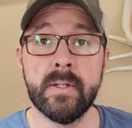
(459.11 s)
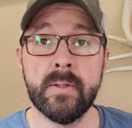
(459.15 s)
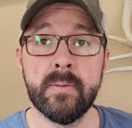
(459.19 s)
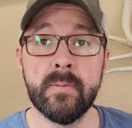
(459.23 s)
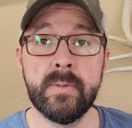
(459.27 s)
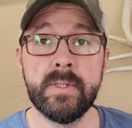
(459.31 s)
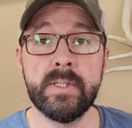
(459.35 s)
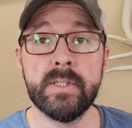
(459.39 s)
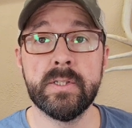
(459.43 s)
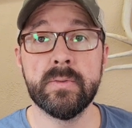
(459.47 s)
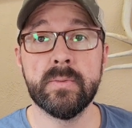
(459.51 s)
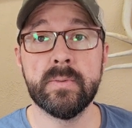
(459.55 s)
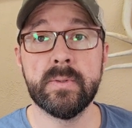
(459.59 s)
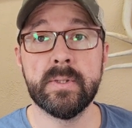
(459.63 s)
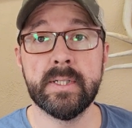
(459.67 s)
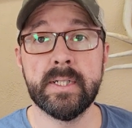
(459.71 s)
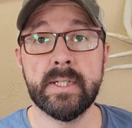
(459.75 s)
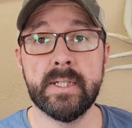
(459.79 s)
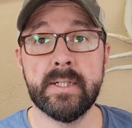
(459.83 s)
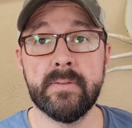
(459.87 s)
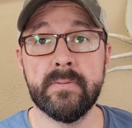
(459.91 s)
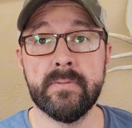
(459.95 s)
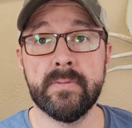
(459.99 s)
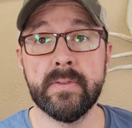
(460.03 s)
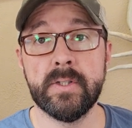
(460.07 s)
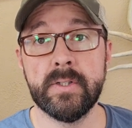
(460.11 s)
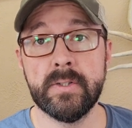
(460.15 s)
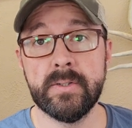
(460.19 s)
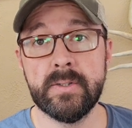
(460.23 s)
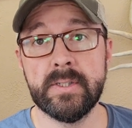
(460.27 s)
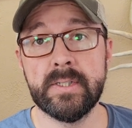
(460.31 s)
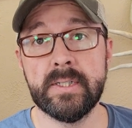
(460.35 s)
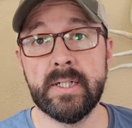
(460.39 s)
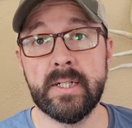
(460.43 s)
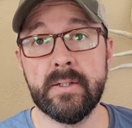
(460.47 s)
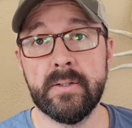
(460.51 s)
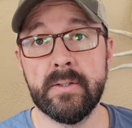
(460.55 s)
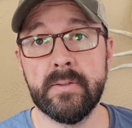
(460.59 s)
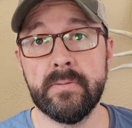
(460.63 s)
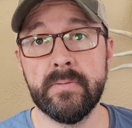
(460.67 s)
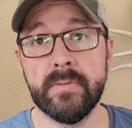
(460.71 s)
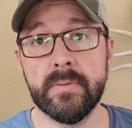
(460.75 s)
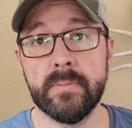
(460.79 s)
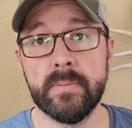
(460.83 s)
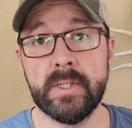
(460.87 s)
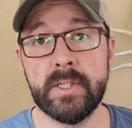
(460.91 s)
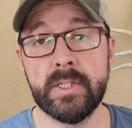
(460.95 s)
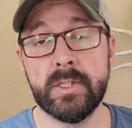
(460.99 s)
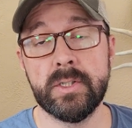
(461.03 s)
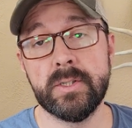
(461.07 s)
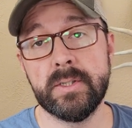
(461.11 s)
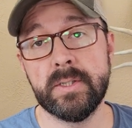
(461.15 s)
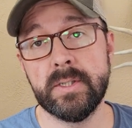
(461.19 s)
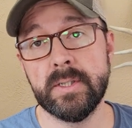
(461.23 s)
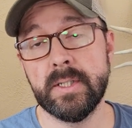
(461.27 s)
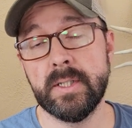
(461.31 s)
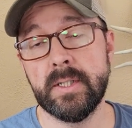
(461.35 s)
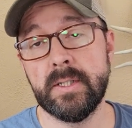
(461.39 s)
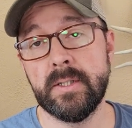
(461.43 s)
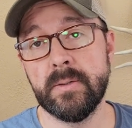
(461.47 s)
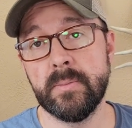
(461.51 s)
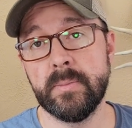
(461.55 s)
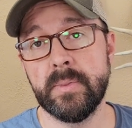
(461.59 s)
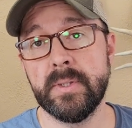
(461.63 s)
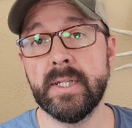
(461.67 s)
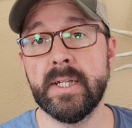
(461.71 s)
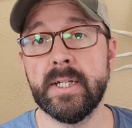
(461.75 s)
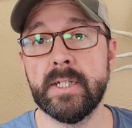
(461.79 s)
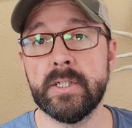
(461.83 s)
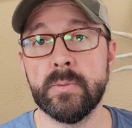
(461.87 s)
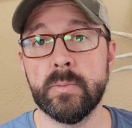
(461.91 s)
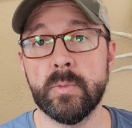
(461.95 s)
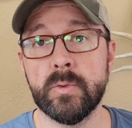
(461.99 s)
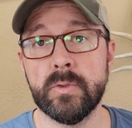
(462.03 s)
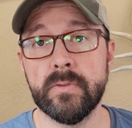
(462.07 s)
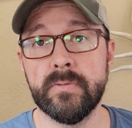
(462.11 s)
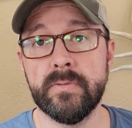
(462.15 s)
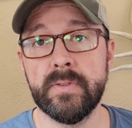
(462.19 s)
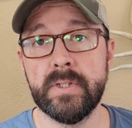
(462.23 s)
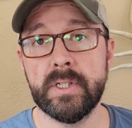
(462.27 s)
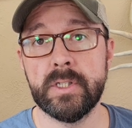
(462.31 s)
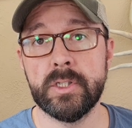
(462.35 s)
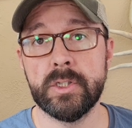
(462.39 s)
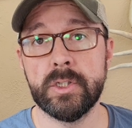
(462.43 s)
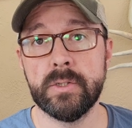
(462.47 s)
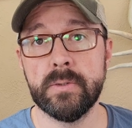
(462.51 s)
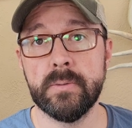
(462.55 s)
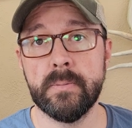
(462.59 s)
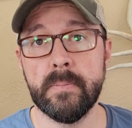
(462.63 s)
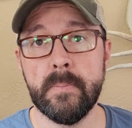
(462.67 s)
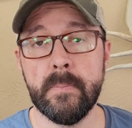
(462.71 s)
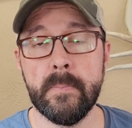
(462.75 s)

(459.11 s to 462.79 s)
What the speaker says: We just want to give good sound information that can help you catch more fish.